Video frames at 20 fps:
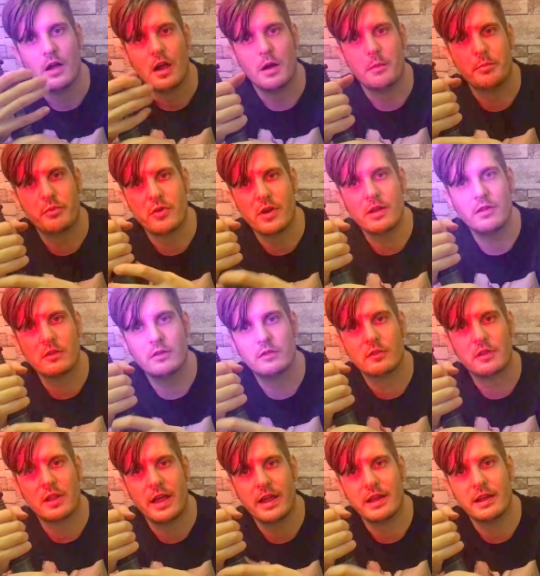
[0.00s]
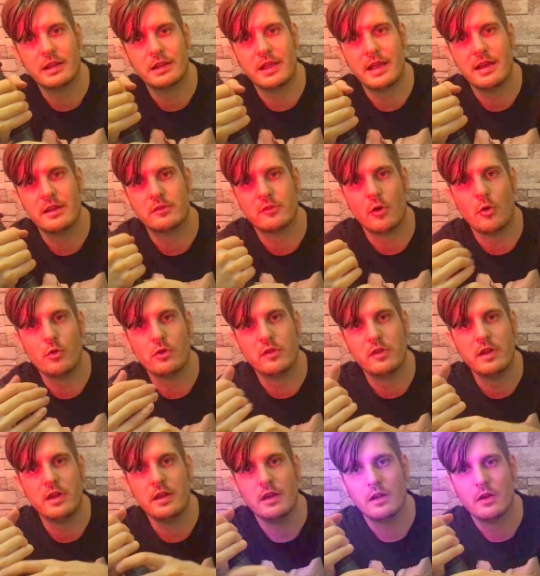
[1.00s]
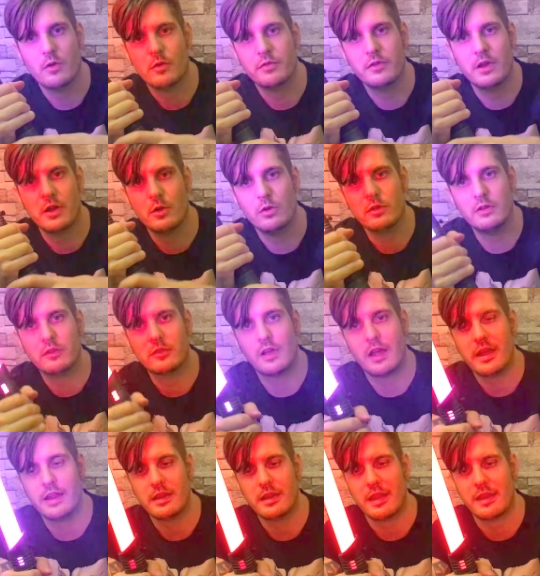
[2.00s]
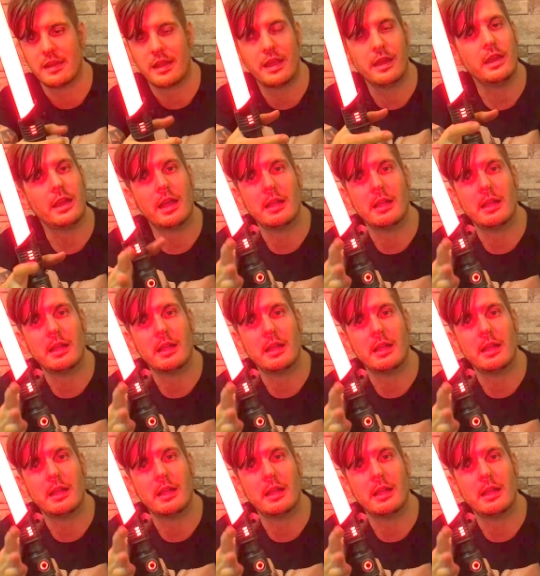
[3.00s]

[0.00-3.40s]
apprentice line class OD of the hilt design, and I,